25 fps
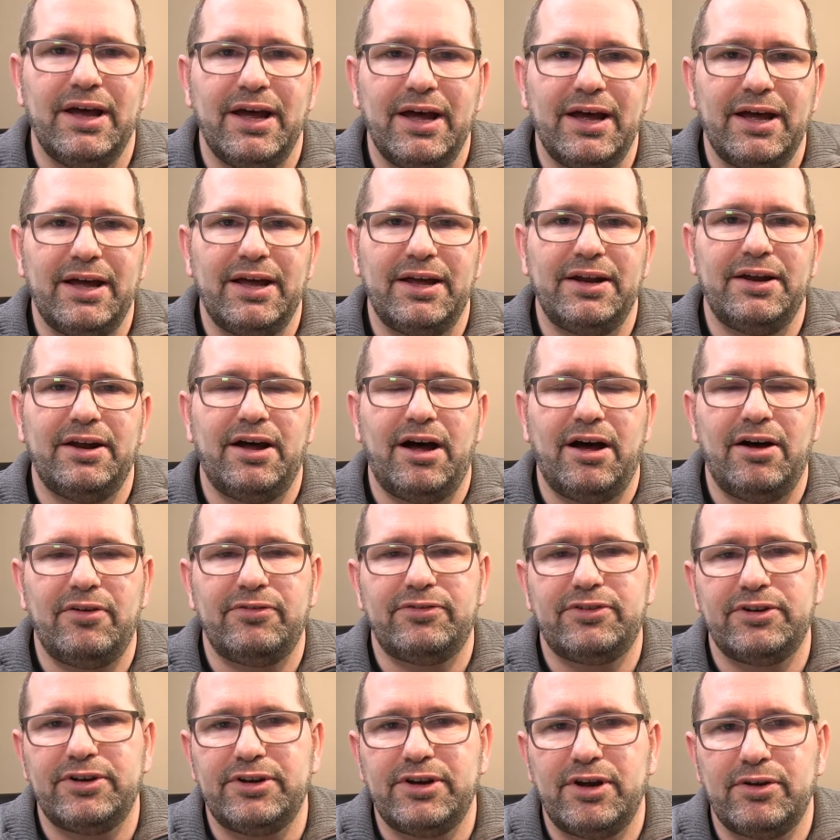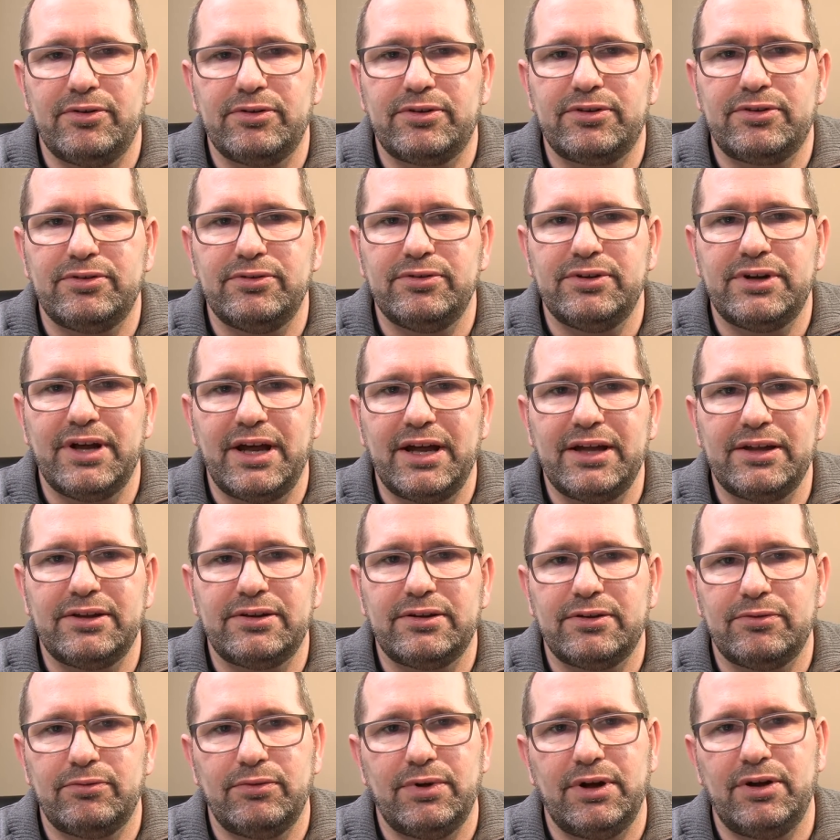And after those two
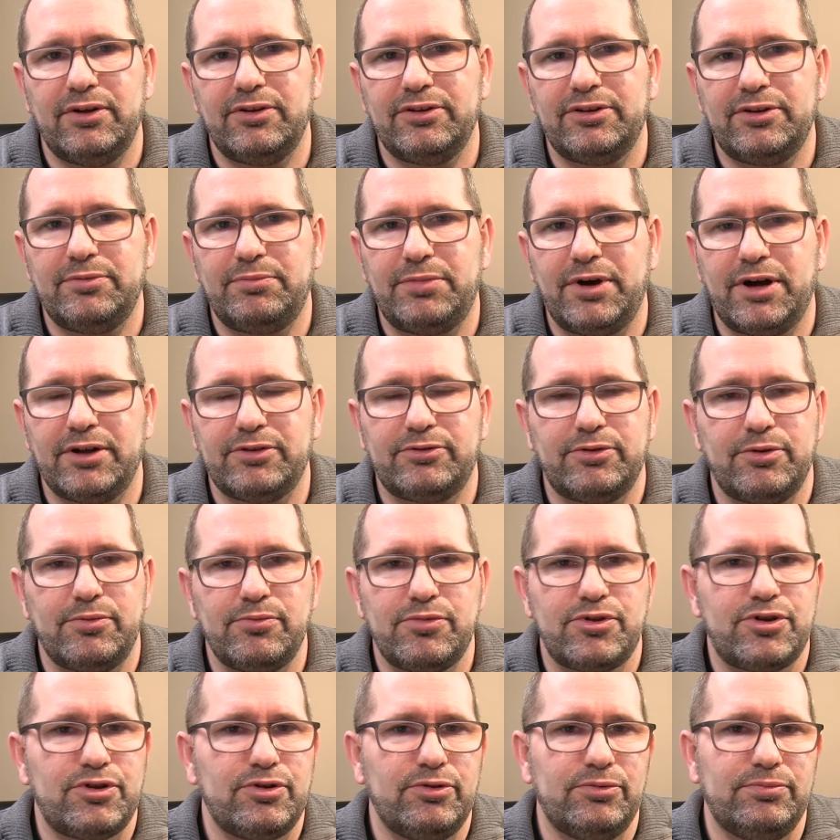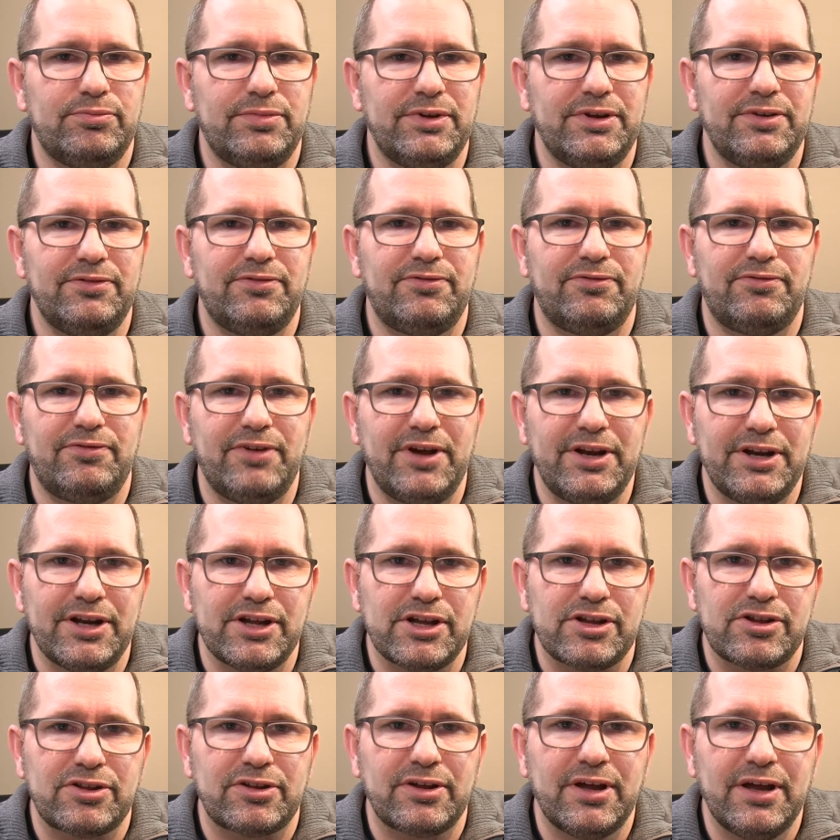days, well, the bathroom should be
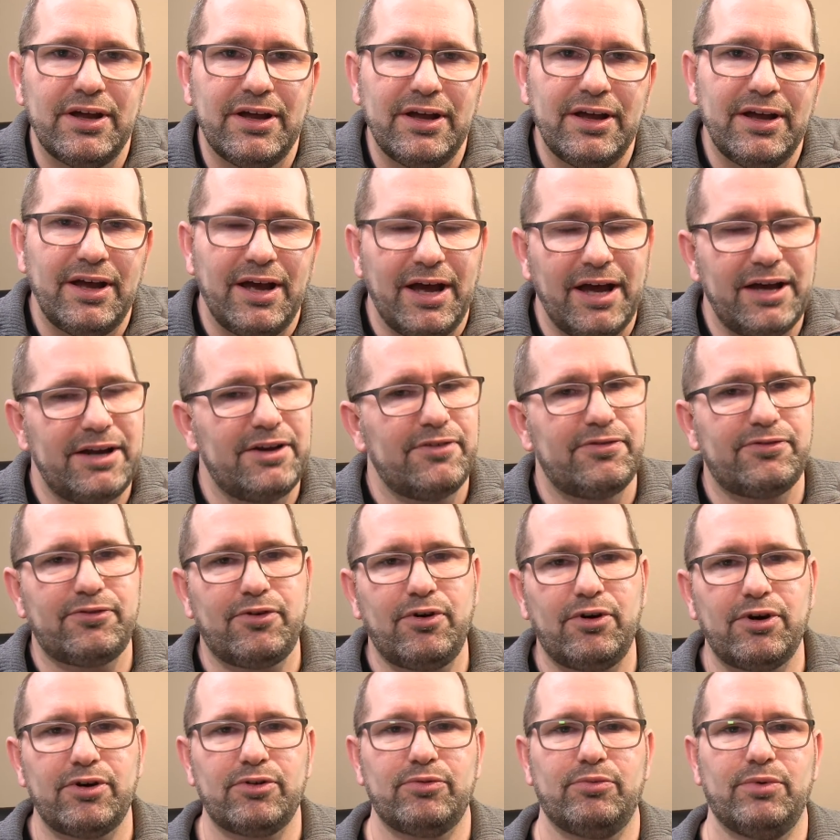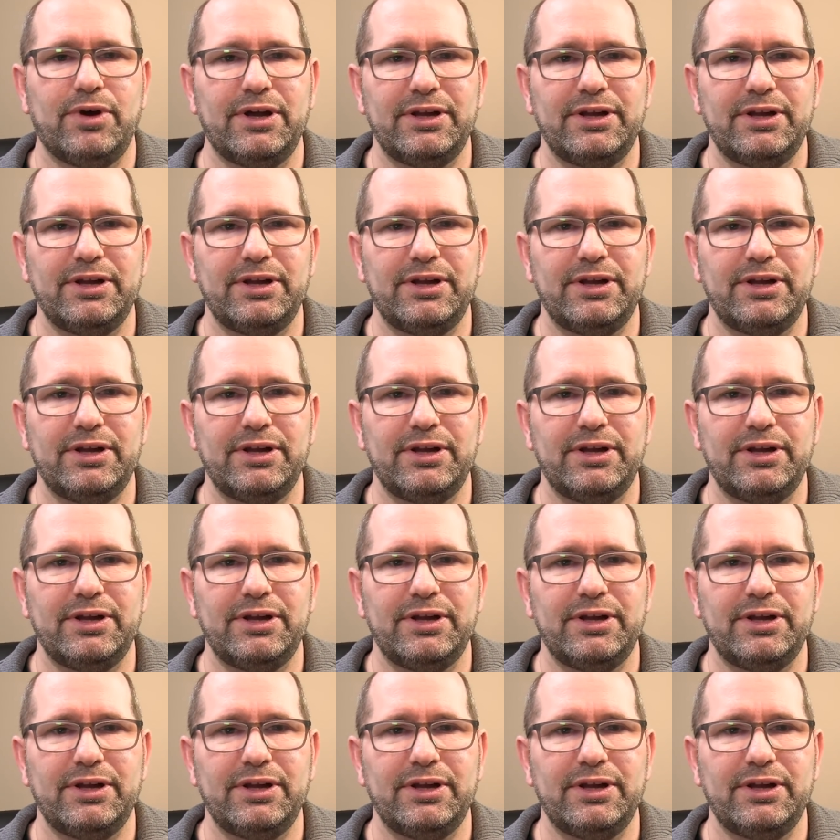finished. And of course,